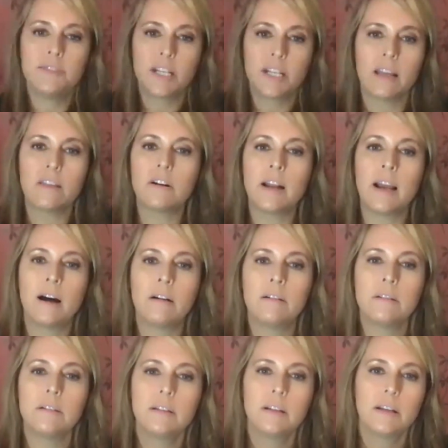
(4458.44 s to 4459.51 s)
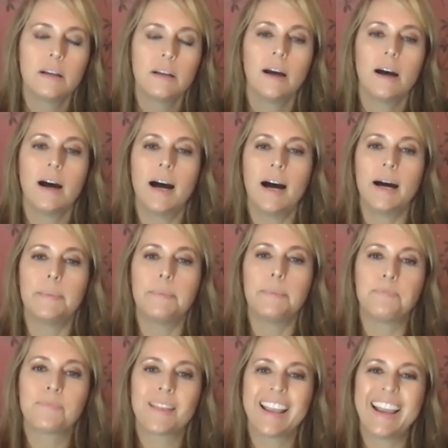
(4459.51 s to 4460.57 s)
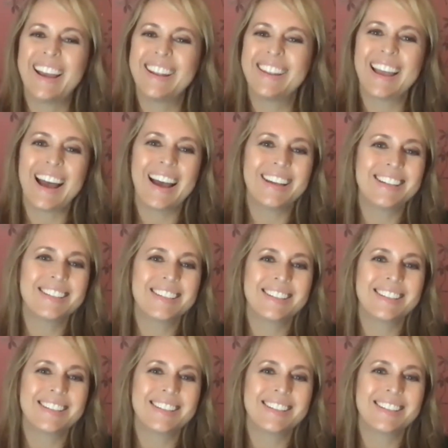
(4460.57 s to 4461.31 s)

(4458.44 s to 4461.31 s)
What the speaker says: together now. And that